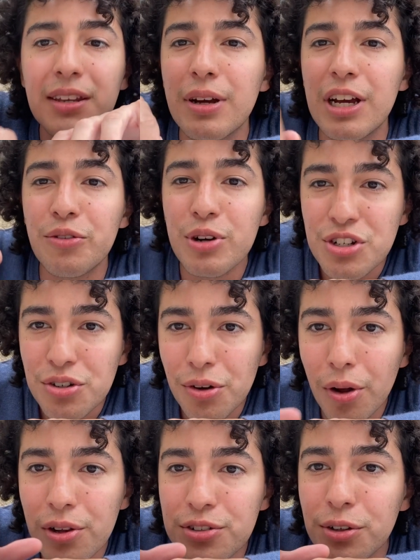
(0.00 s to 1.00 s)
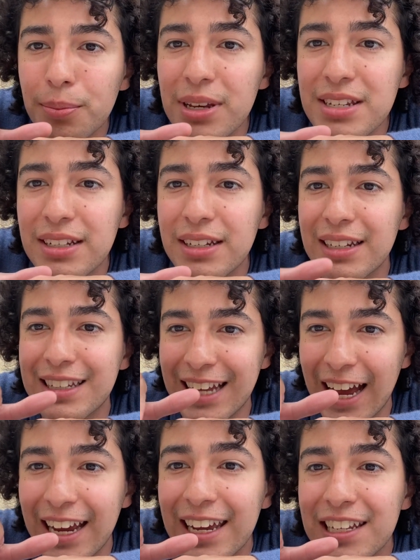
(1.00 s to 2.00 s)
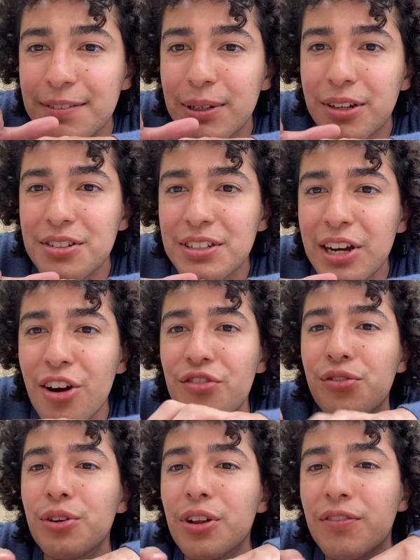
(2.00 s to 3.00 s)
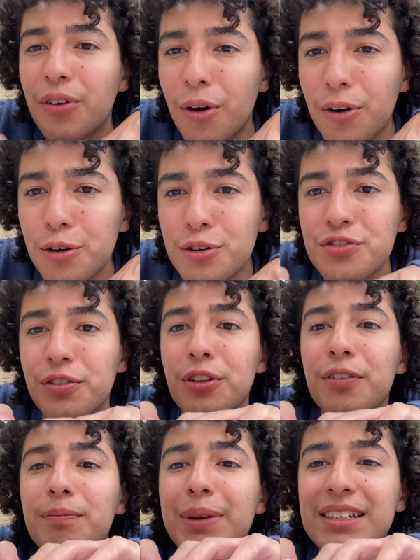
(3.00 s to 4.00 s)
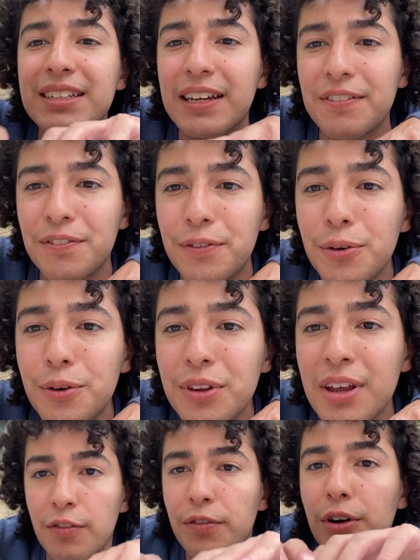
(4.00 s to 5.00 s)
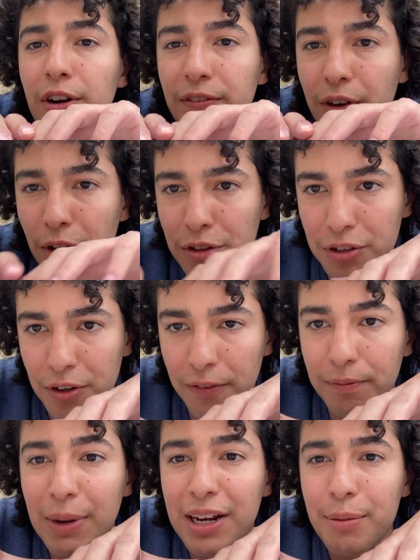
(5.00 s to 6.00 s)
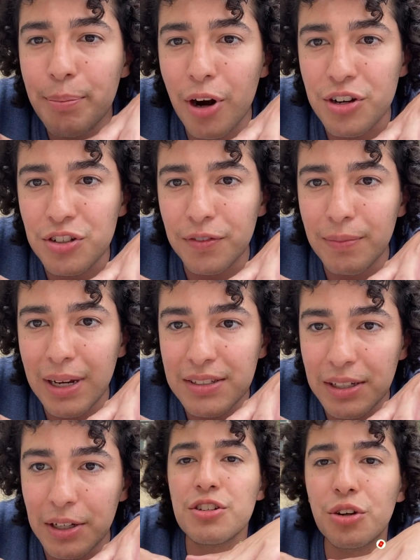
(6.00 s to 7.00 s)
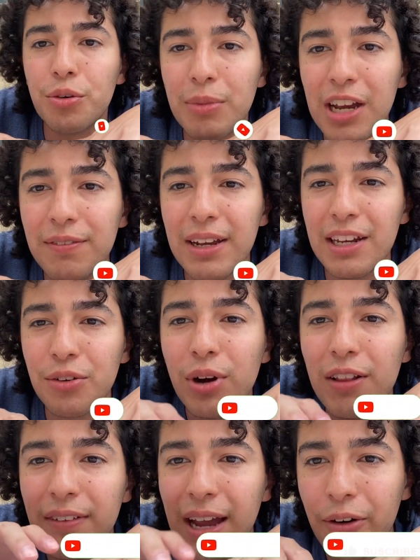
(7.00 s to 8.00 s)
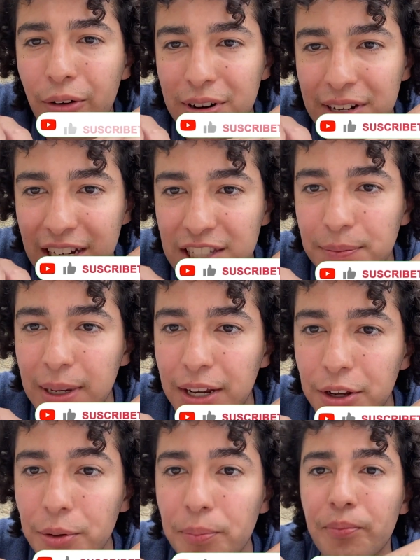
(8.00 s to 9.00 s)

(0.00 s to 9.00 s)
And we should also visit the tianguis, because they are full of colors, full of Mexican food, full of culture of many parts of Mexico. So maybe it will be our next video.